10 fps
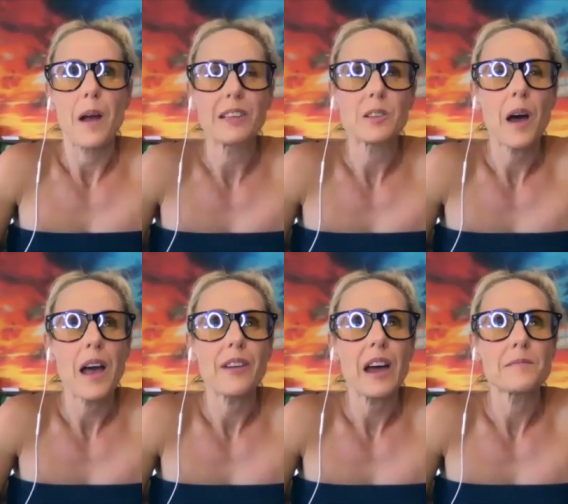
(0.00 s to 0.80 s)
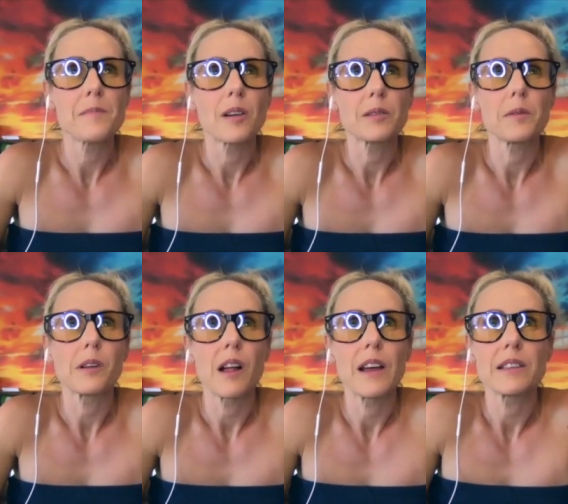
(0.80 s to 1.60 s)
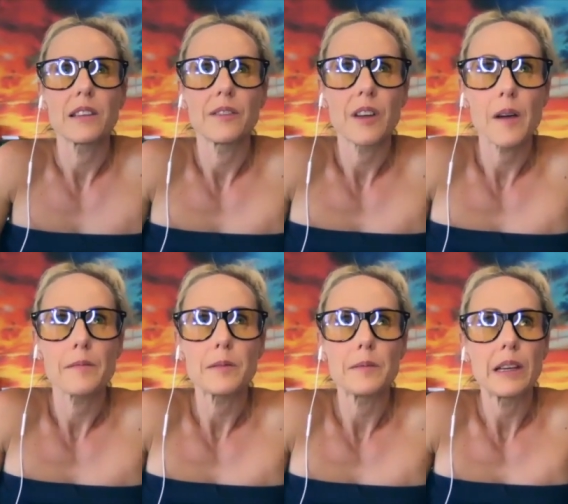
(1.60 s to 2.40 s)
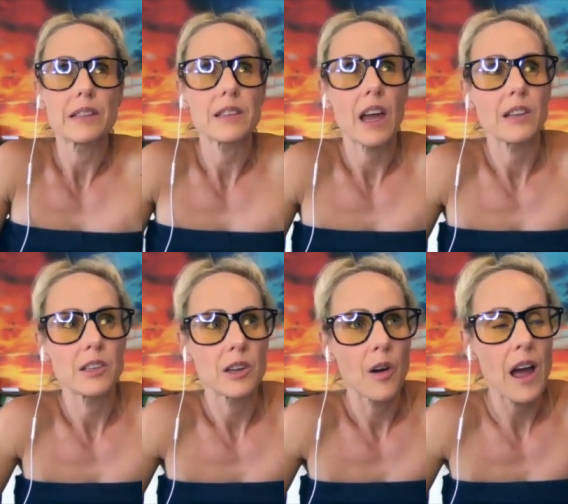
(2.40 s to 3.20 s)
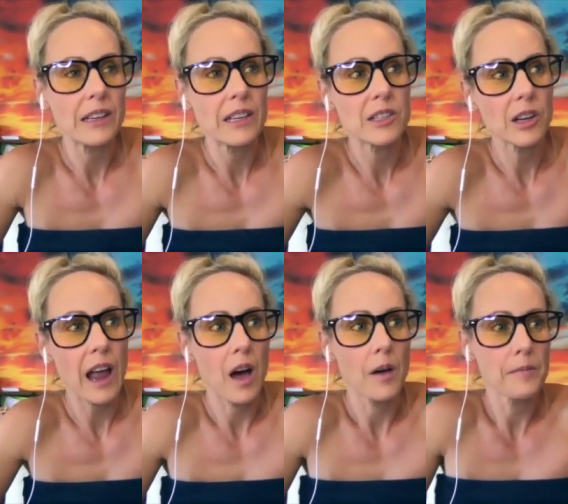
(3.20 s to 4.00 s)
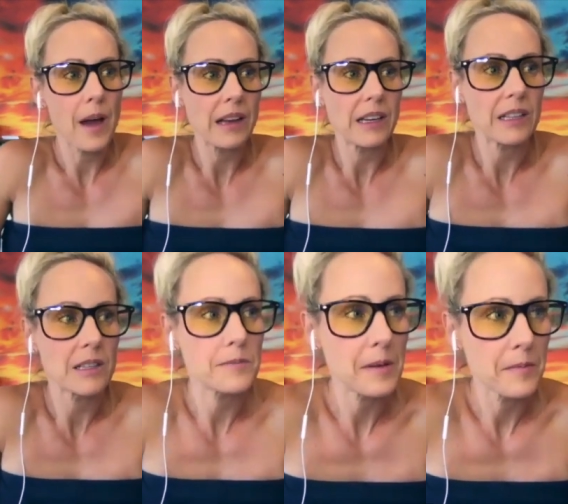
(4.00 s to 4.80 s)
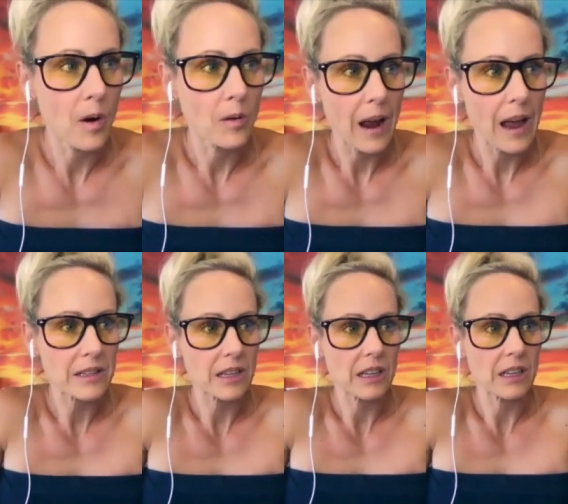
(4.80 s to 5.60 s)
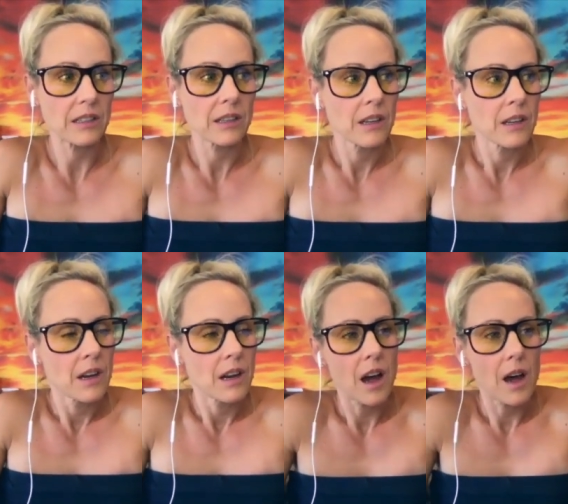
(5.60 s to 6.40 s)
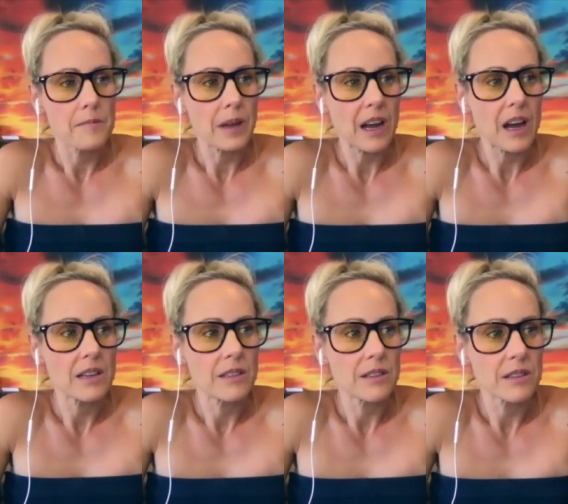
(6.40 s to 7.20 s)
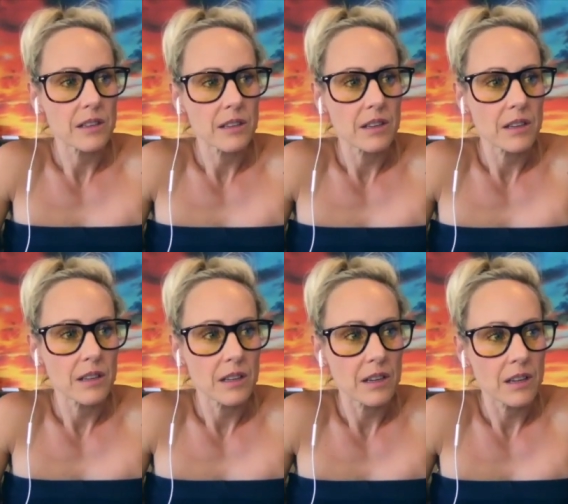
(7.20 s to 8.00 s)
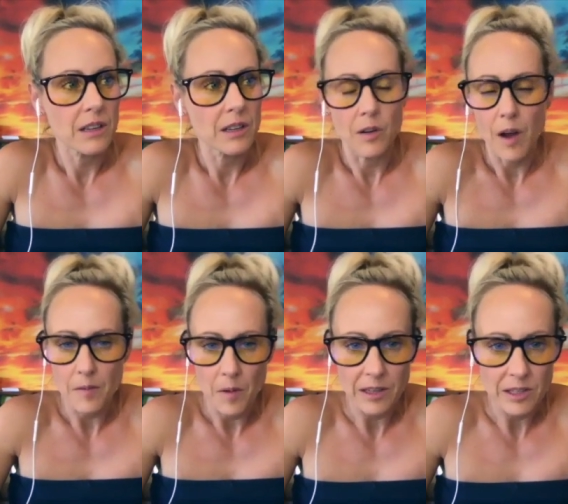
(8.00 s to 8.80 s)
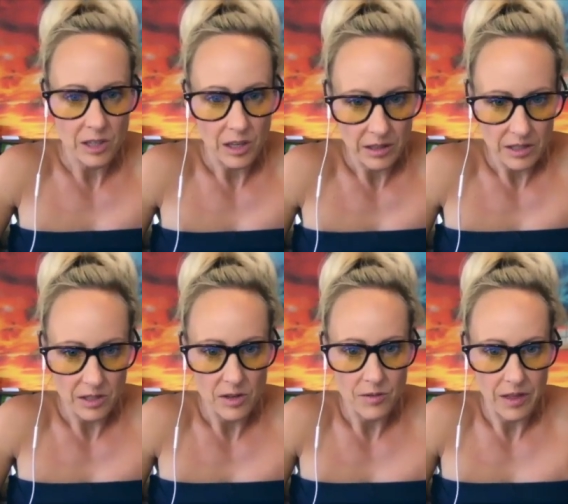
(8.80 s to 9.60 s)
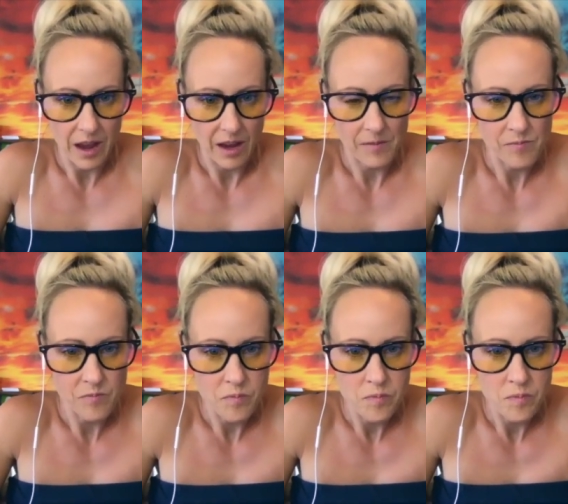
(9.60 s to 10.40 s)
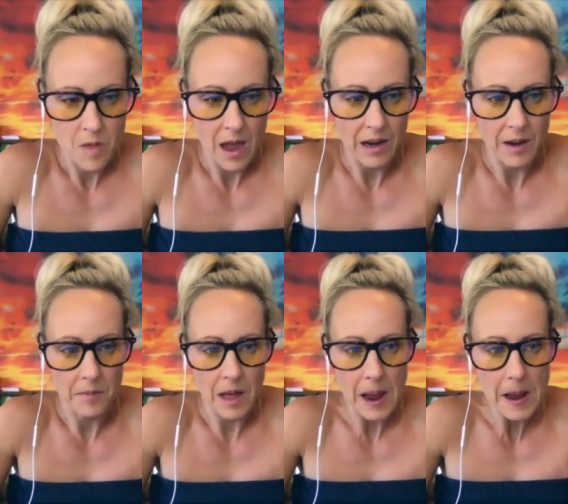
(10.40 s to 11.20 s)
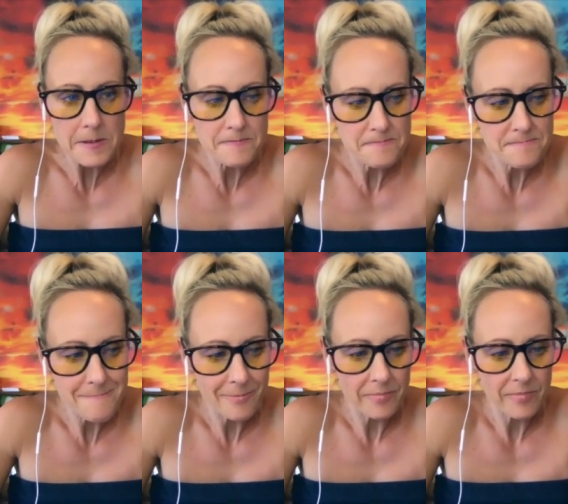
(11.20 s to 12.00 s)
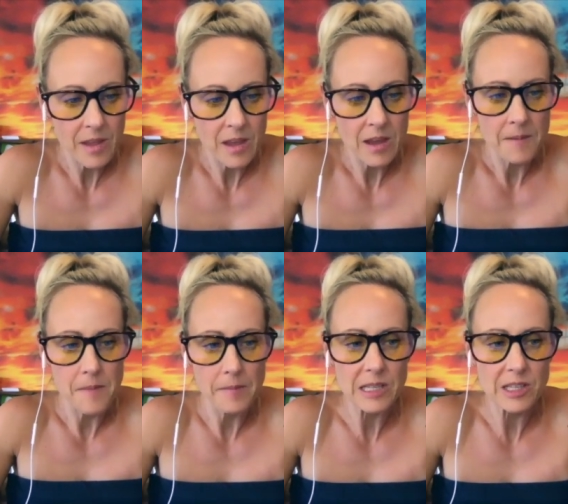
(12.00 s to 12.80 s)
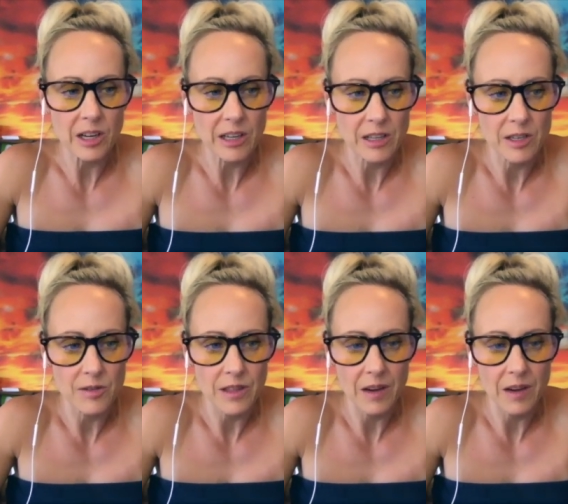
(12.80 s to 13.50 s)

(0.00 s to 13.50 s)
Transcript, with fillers: So I've had multiple clients that have come to me and said, you know, I need your help. I need to be more rested because, you know, I want to start this new thing. And I'm like, maybe starting the new thing